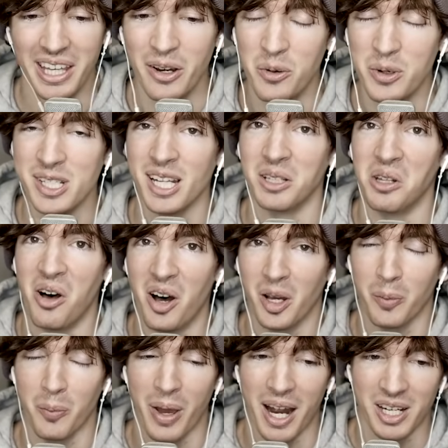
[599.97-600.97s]
It was a
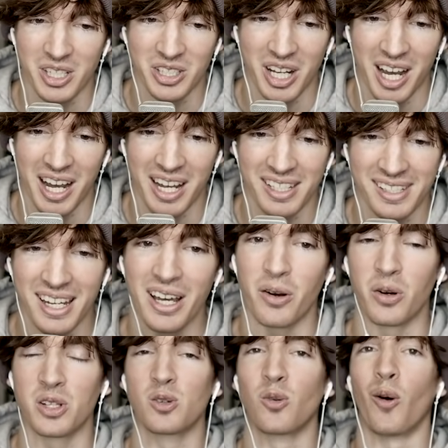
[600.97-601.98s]
long match, guys. It
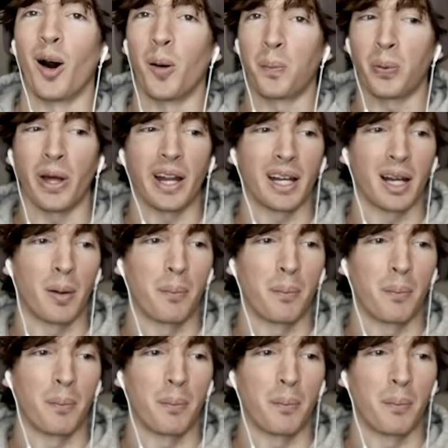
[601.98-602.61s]
was well played